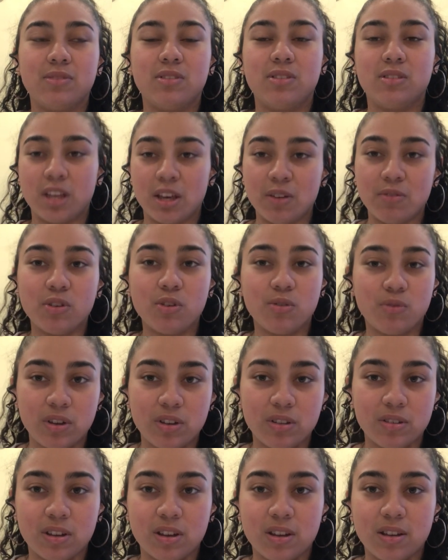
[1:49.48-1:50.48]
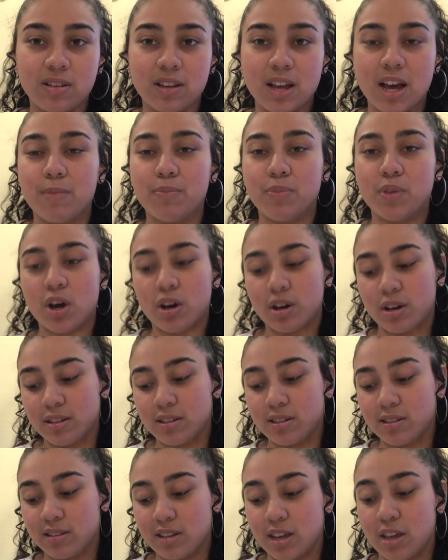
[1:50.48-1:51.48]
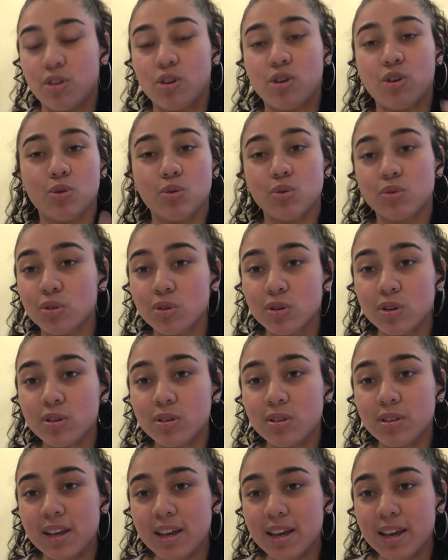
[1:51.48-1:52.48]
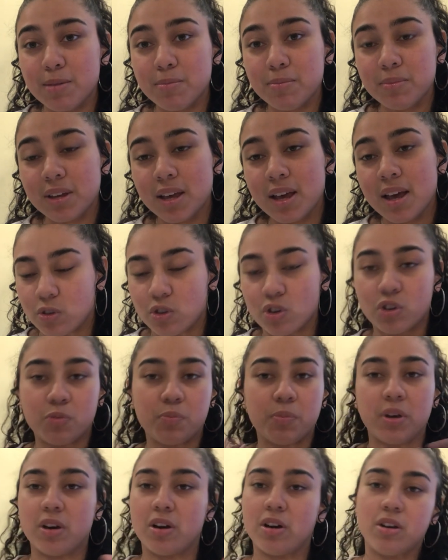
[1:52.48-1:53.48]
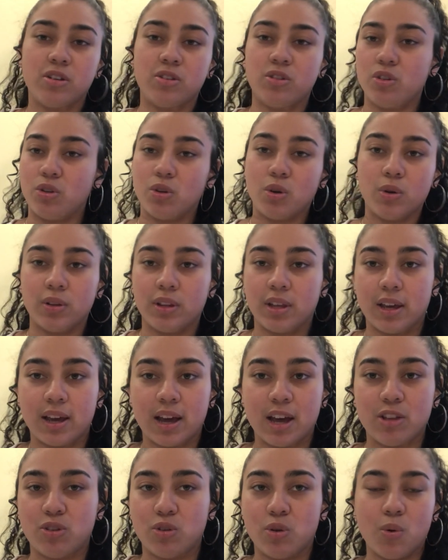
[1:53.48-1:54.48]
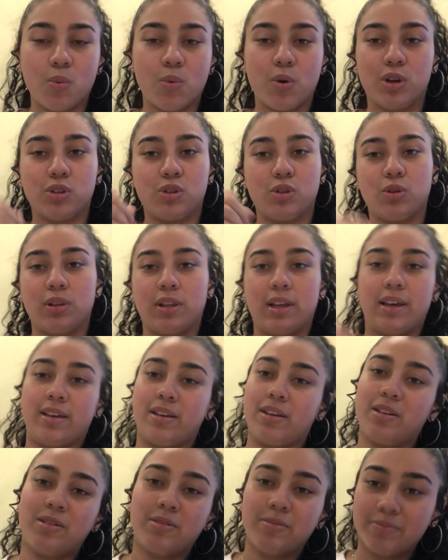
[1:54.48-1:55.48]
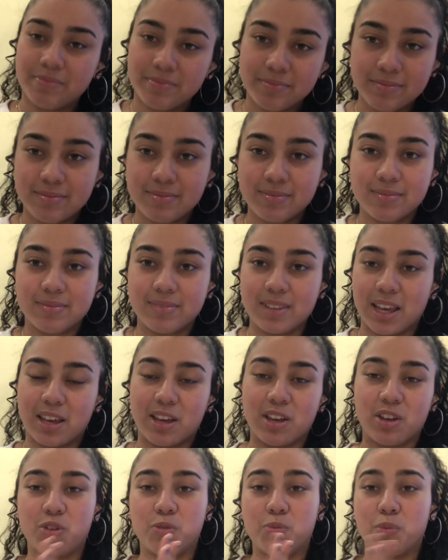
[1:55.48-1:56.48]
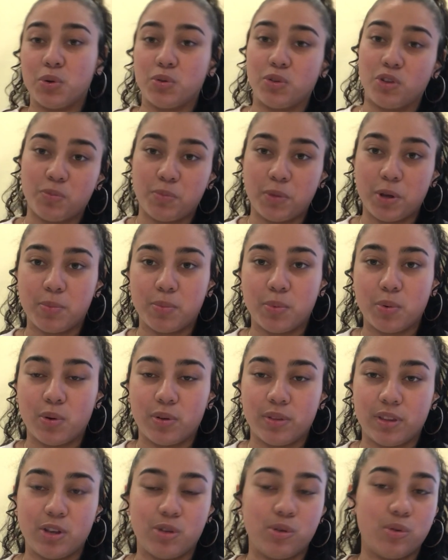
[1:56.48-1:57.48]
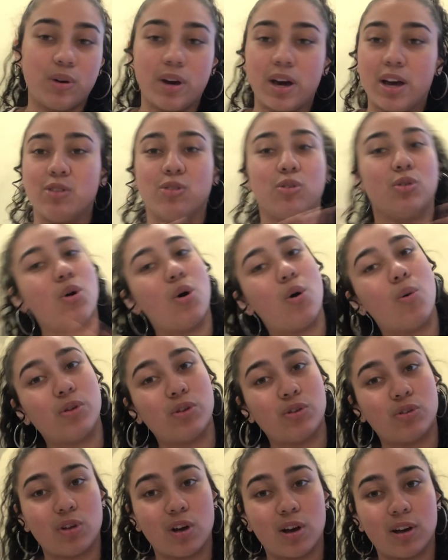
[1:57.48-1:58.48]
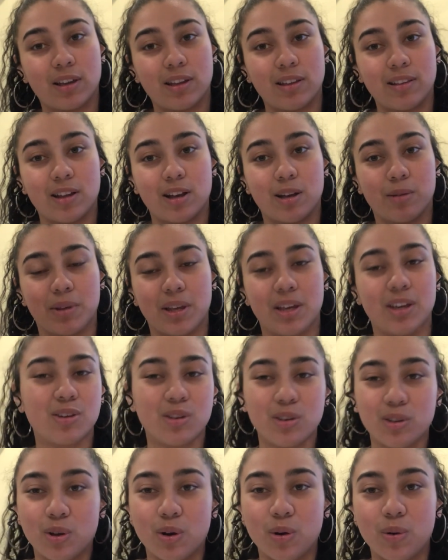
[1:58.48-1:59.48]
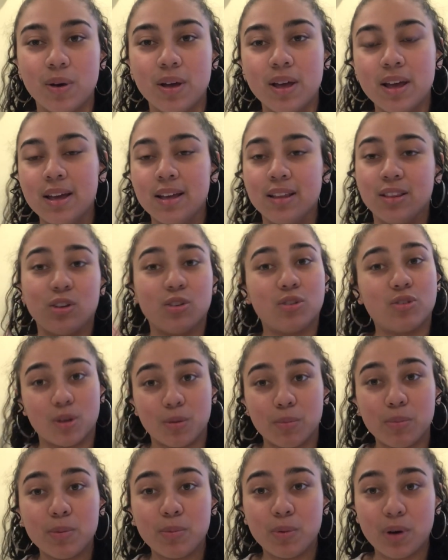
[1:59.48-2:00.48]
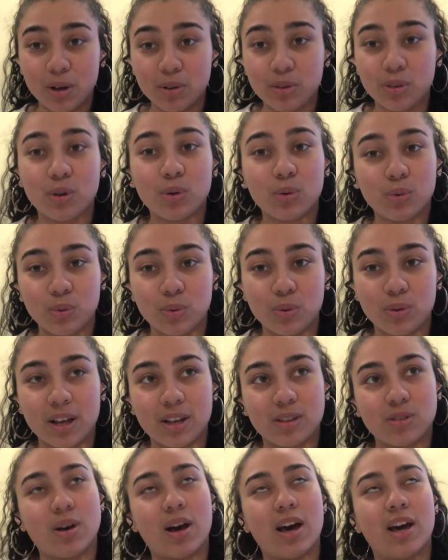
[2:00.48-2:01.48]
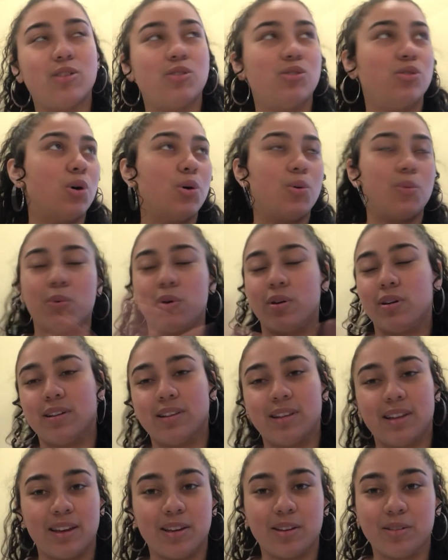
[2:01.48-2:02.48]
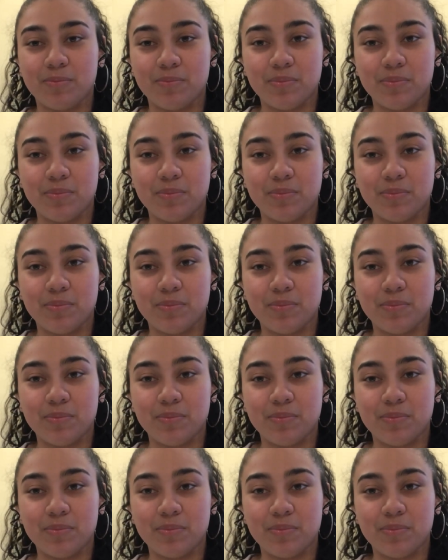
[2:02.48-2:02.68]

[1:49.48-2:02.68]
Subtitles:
safety reasons, I'm not gonna say their usernames, just because I don't want to expose these people and then you guys go and stalking them. There's some people out there who do that, so I don't want to